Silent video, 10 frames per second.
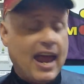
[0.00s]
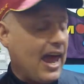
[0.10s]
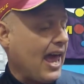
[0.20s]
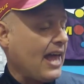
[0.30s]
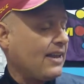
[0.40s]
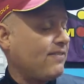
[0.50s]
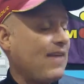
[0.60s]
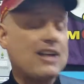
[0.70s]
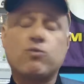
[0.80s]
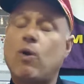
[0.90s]
And
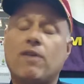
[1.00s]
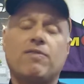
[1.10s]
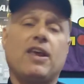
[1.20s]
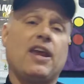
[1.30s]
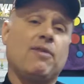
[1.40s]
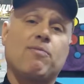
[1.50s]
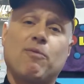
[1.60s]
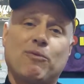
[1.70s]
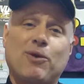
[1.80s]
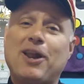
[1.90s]
that's one of the
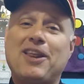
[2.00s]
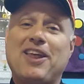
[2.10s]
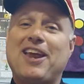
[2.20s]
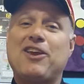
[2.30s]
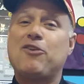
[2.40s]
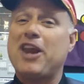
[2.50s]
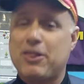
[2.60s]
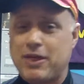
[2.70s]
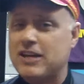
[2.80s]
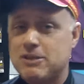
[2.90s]
really unique
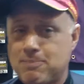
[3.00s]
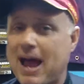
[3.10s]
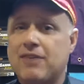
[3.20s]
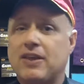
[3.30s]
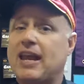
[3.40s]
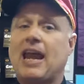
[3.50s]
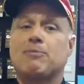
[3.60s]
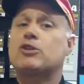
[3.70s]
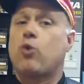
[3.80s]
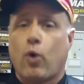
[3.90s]
things about the
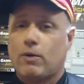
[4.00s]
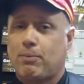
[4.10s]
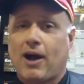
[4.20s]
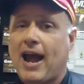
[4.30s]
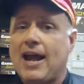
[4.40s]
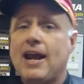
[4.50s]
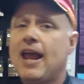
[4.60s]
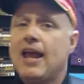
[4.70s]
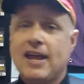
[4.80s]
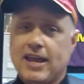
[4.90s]
Gamma Torque braid
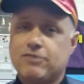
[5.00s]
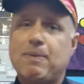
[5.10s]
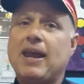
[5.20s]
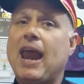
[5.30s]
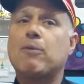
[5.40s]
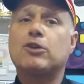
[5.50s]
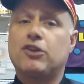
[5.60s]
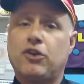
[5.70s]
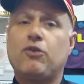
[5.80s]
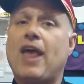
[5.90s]
is being able
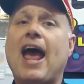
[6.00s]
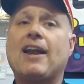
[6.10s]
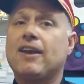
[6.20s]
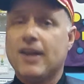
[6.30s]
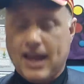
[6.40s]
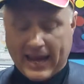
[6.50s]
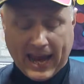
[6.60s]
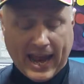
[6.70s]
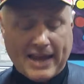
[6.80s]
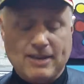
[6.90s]
to do that.
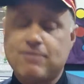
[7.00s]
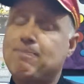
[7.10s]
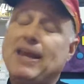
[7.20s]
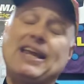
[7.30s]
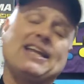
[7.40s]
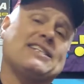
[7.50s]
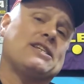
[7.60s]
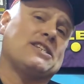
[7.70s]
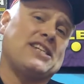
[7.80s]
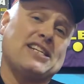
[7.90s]
And being
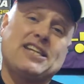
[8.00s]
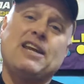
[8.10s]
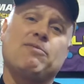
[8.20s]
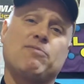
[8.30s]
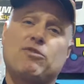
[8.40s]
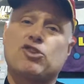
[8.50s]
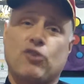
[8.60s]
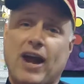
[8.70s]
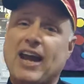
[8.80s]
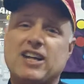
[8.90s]
it's 16
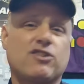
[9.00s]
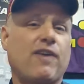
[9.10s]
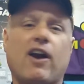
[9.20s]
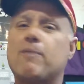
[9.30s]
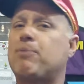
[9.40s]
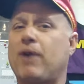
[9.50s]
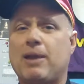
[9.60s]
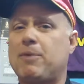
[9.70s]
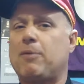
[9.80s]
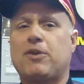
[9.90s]
strand, it's very
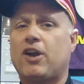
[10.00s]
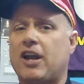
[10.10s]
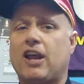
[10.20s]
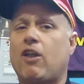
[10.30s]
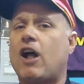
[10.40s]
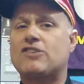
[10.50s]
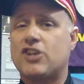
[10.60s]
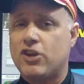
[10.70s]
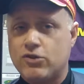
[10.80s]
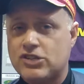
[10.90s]
premium. You're going to get lots
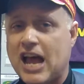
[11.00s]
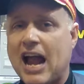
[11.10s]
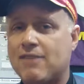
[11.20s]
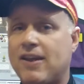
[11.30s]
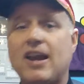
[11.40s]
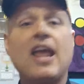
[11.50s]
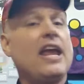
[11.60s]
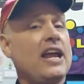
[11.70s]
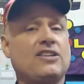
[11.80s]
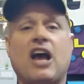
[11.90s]
of use out of it.
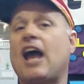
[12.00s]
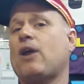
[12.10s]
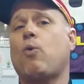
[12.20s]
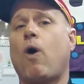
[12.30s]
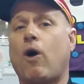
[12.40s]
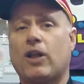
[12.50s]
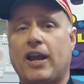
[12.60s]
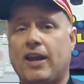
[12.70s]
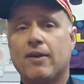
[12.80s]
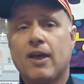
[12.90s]
It's high quality.